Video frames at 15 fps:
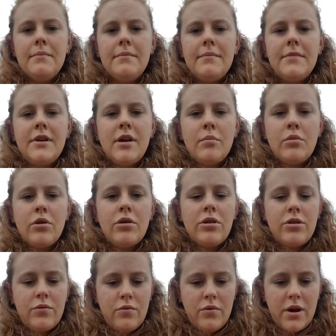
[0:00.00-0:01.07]
Number
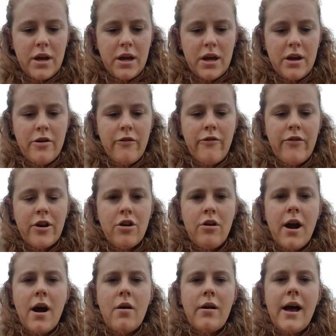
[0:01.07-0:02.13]
3, figure
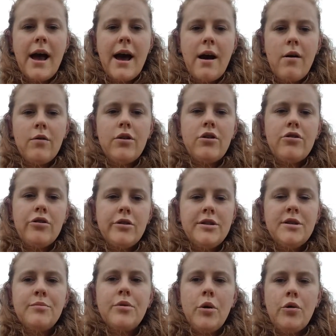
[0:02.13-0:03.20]
out how your
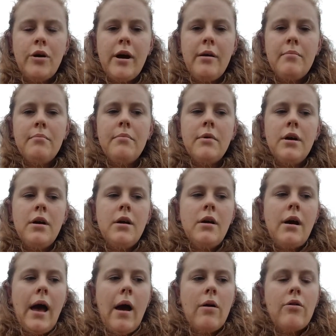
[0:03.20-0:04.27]
nursing program,
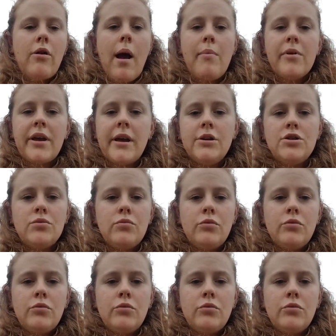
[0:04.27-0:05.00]
how their application